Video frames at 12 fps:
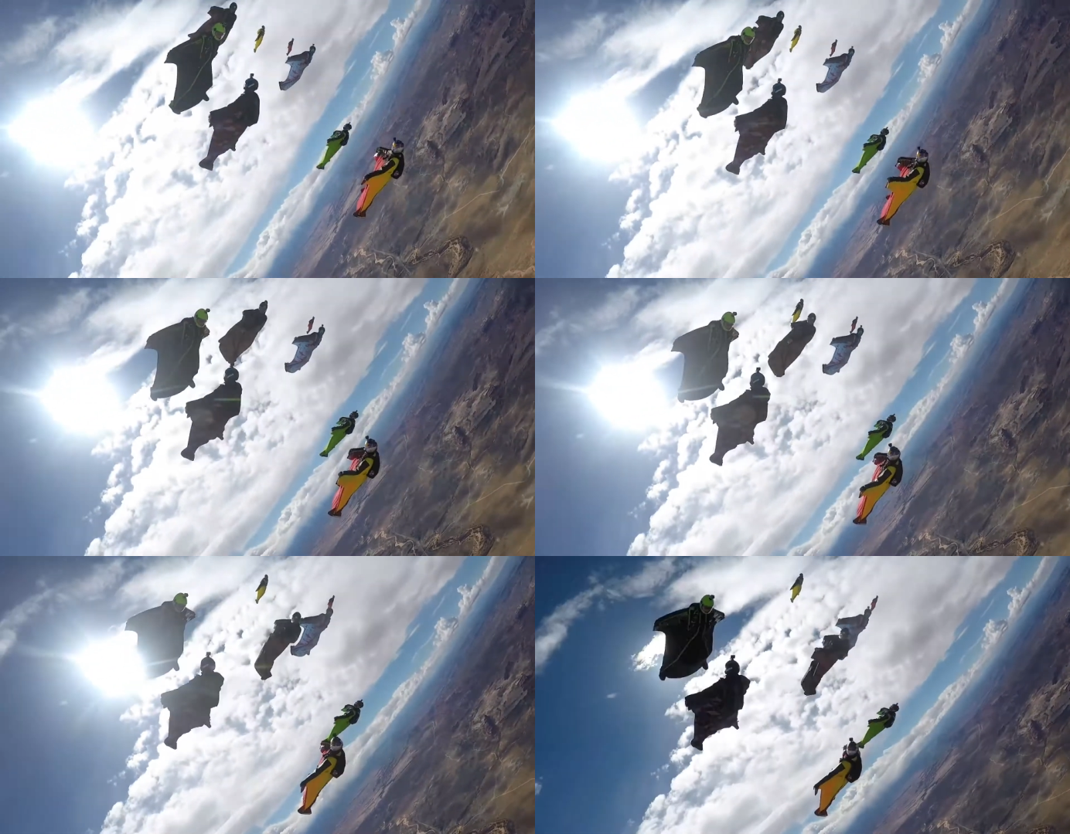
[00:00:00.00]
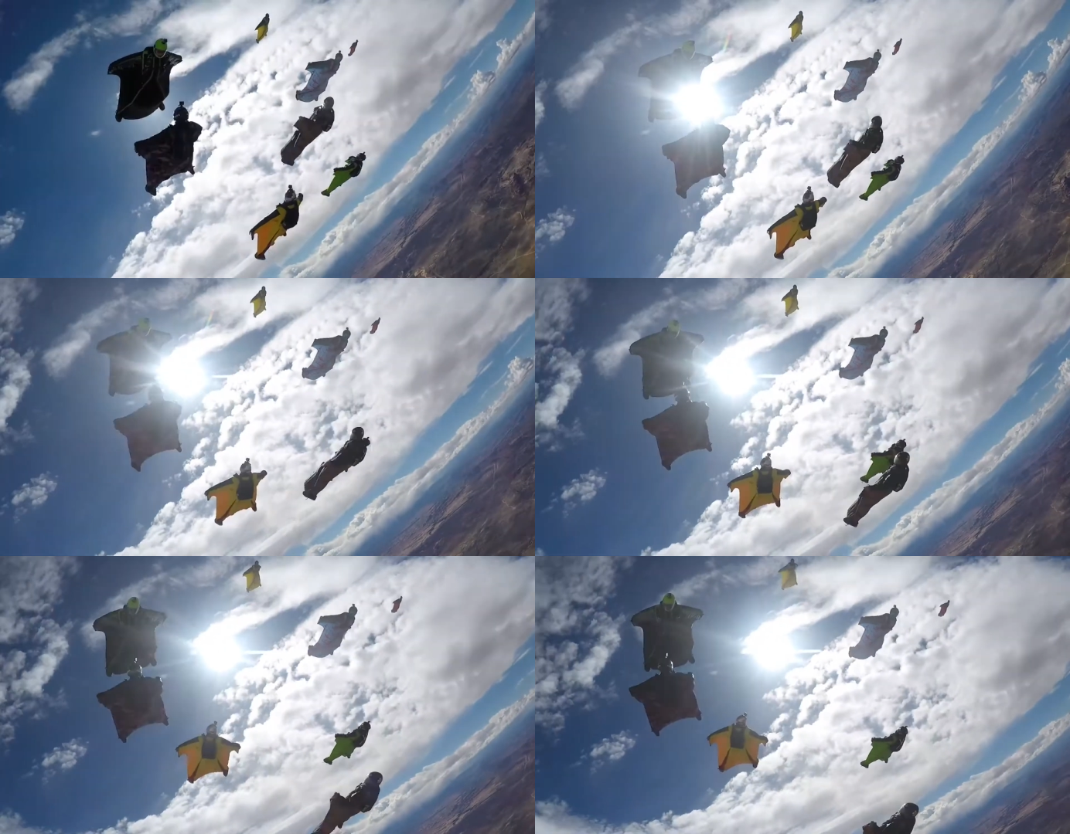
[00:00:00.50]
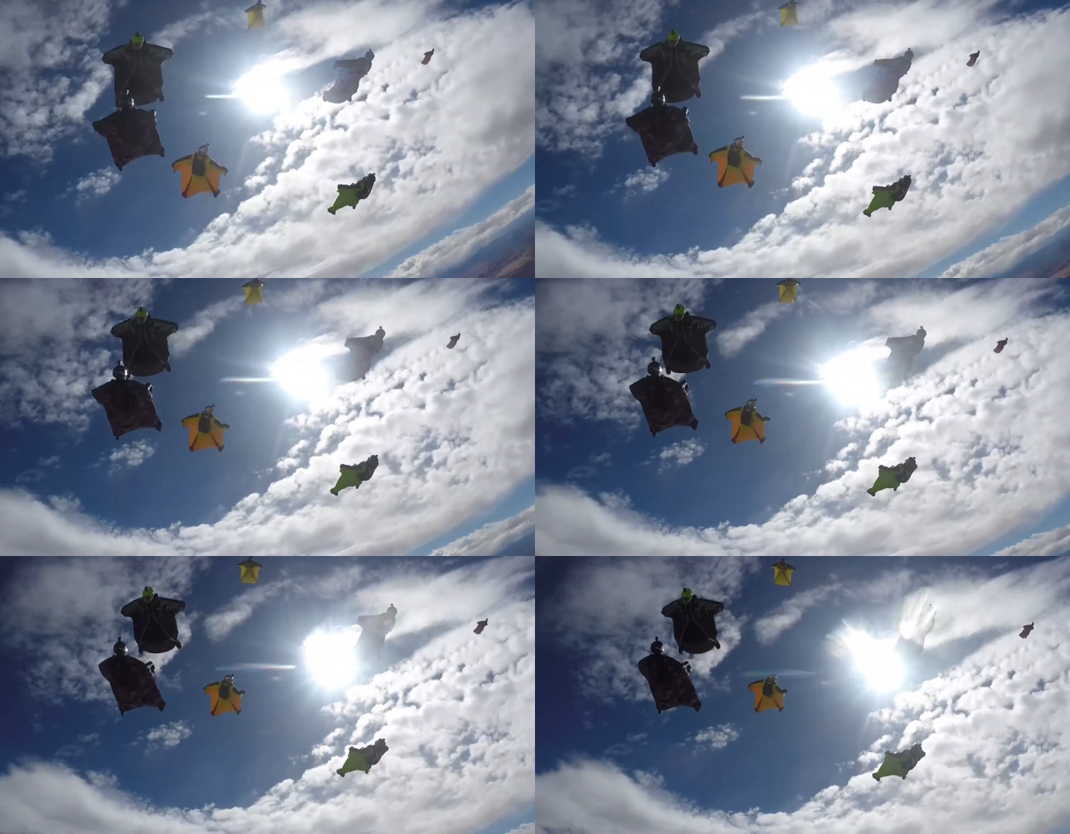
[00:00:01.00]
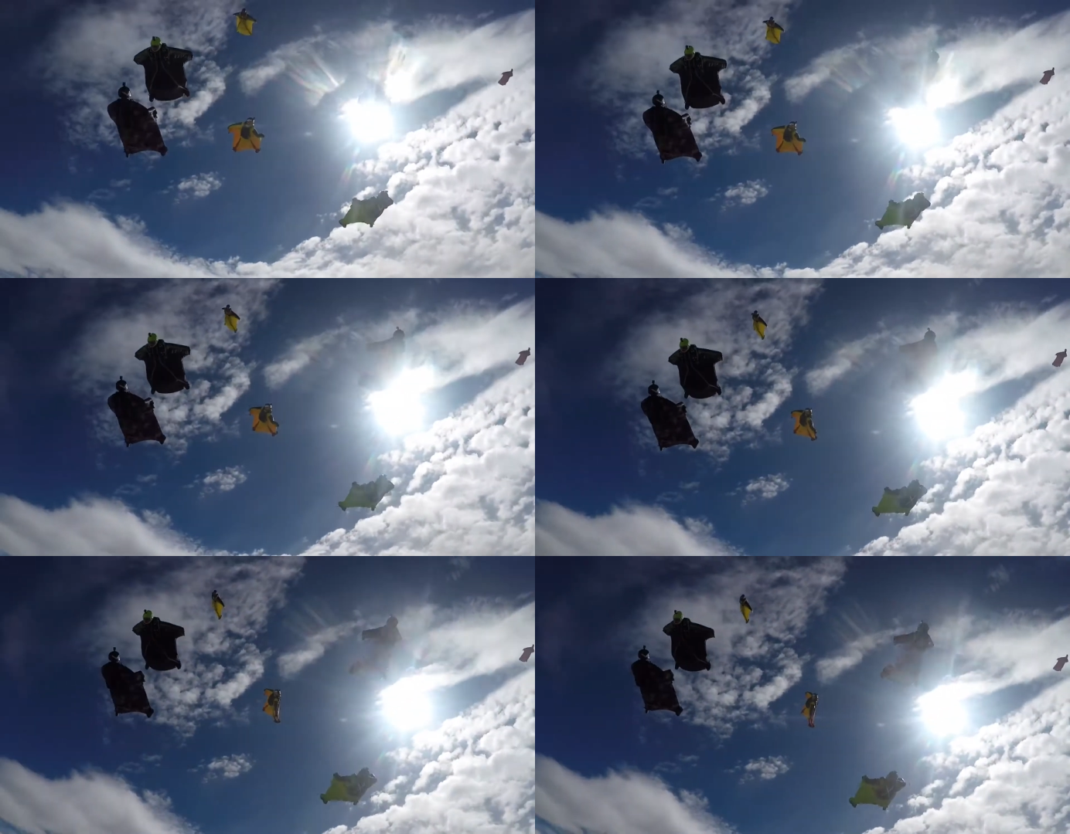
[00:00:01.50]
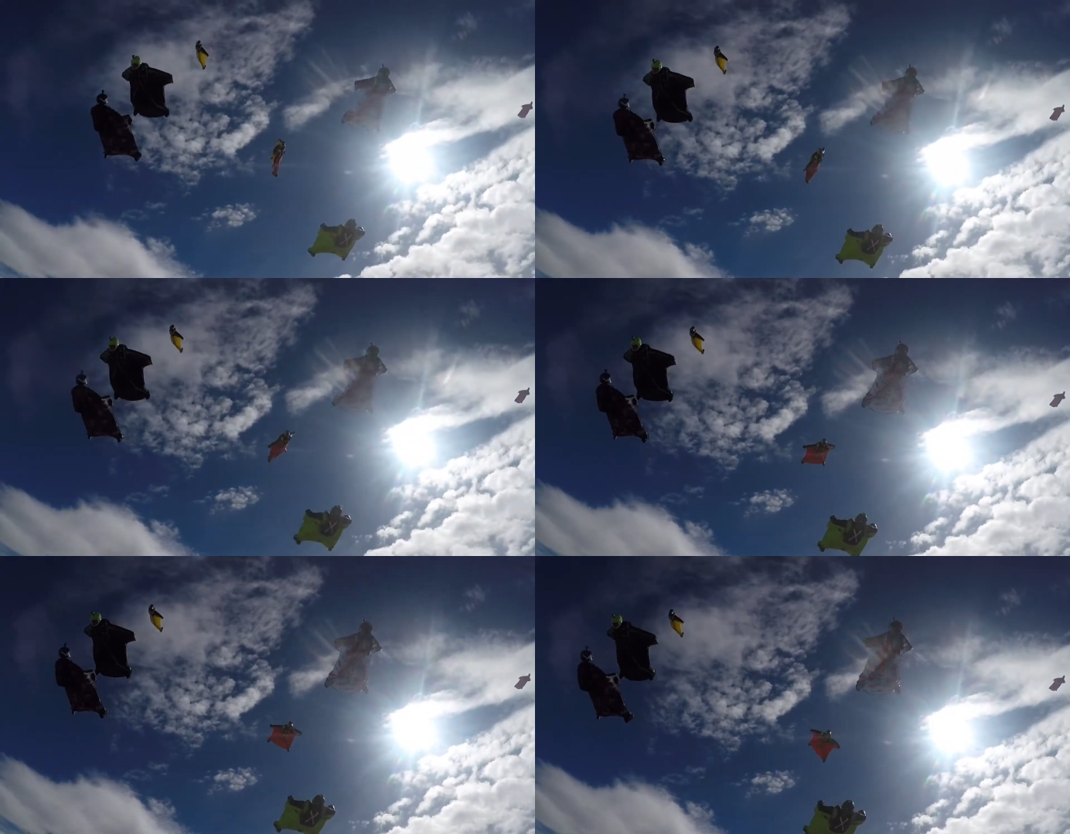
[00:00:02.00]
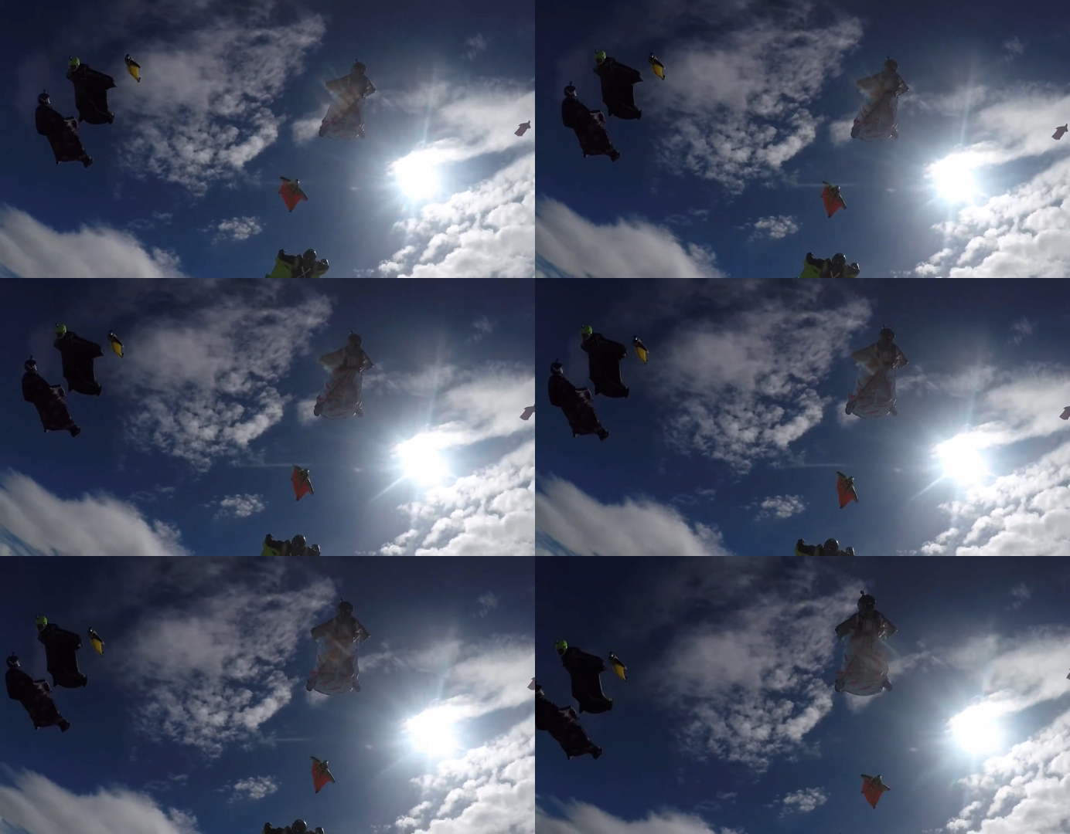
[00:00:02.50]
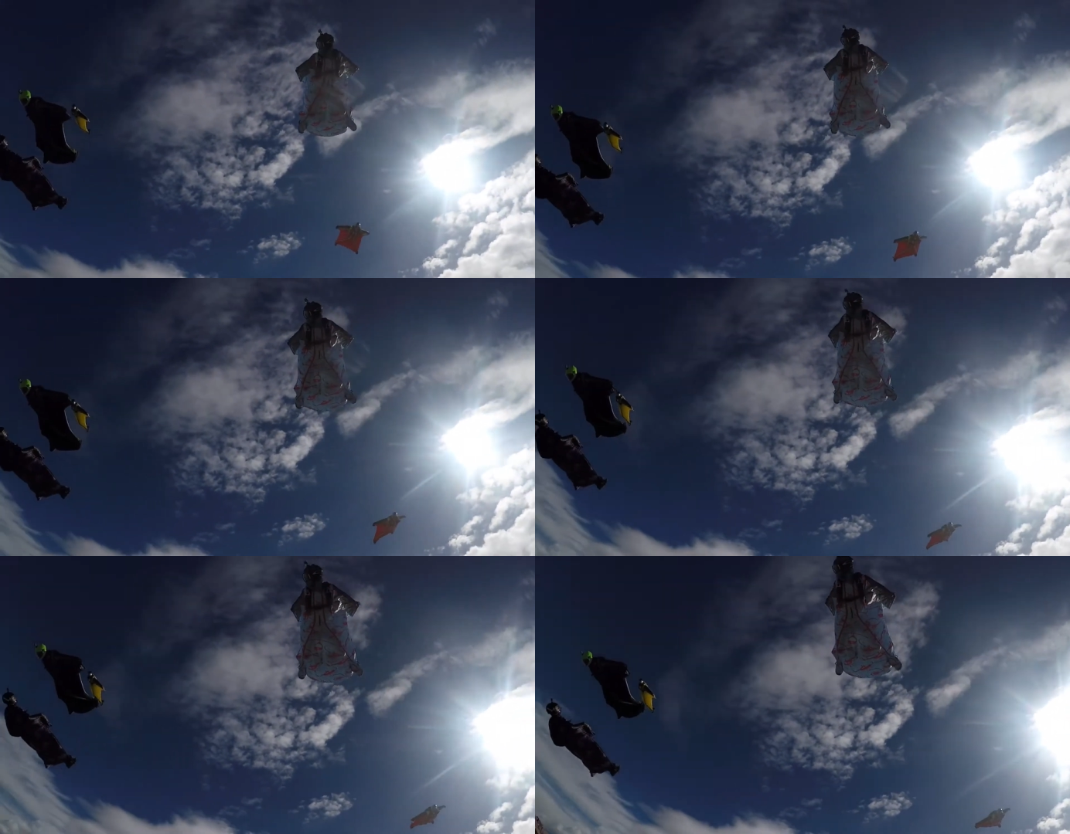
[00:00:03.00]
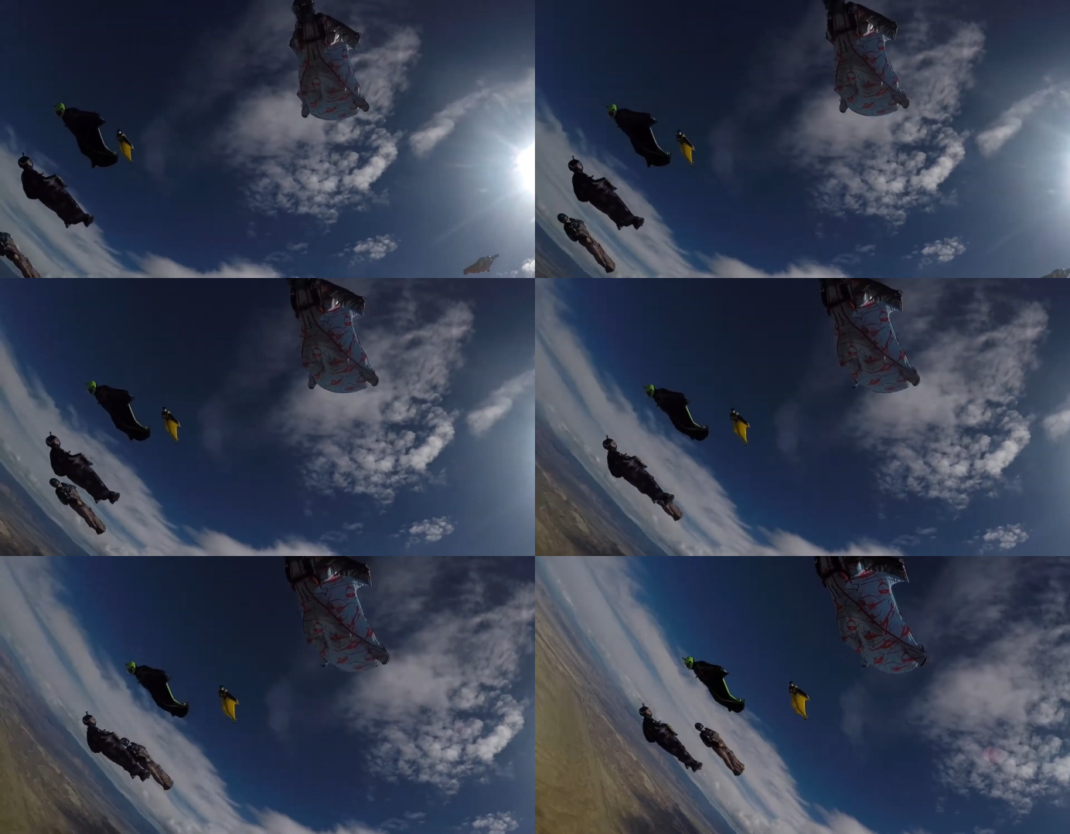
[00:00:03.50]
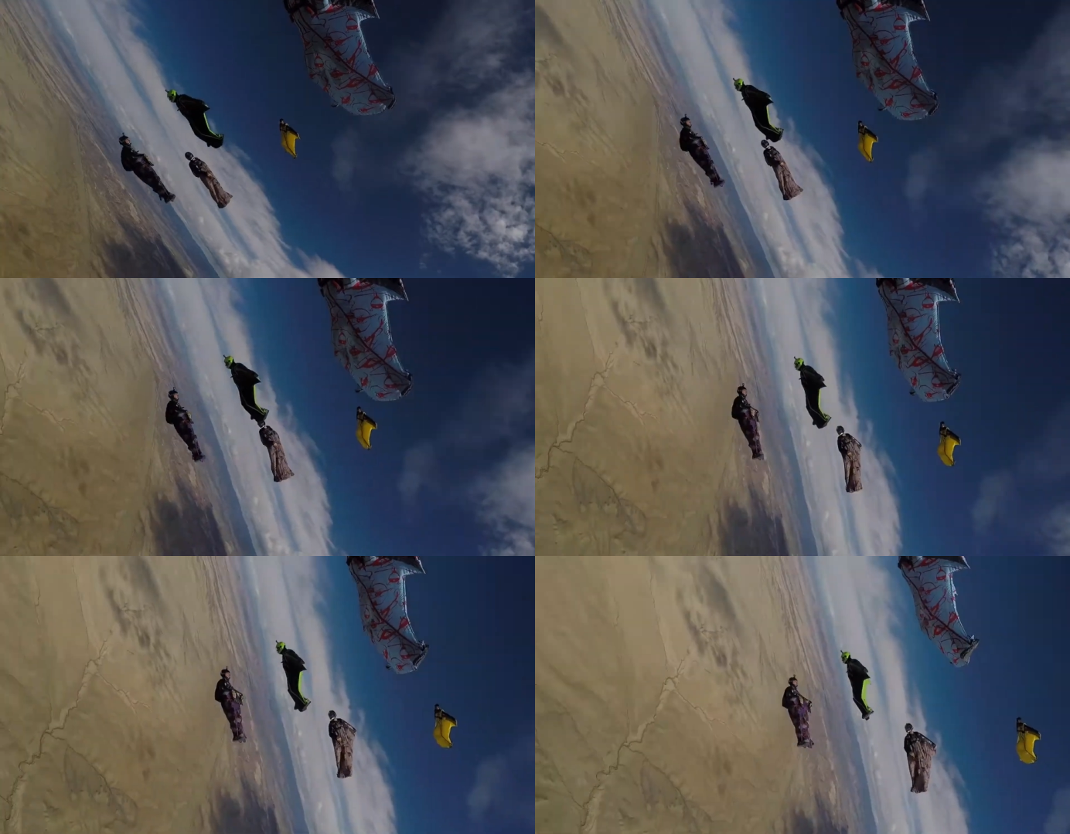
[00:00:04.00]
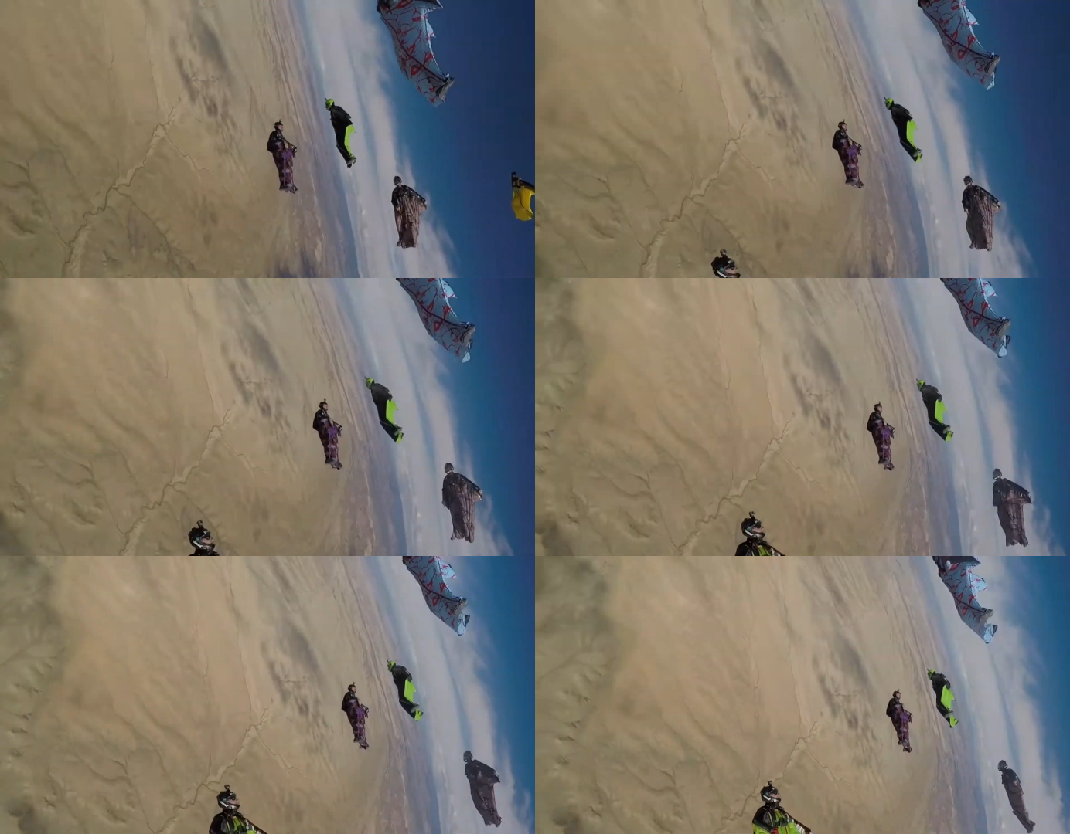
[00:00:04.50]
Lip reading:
(no speaker visible)